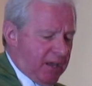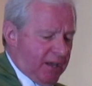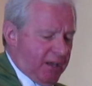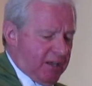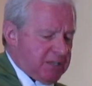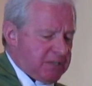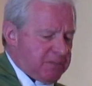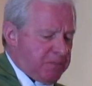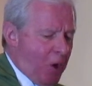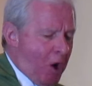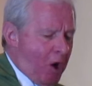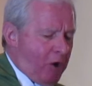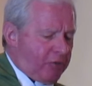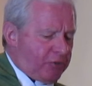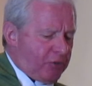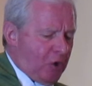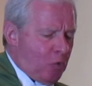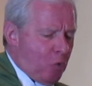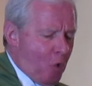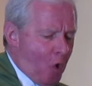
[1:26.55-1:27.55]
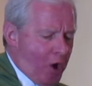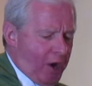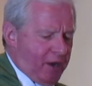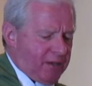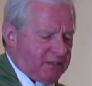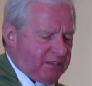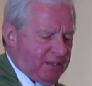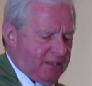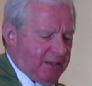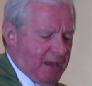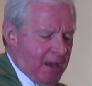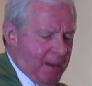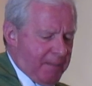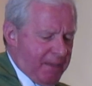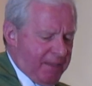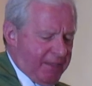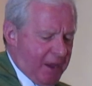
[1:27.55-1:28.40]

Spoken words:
he spoke the word to them,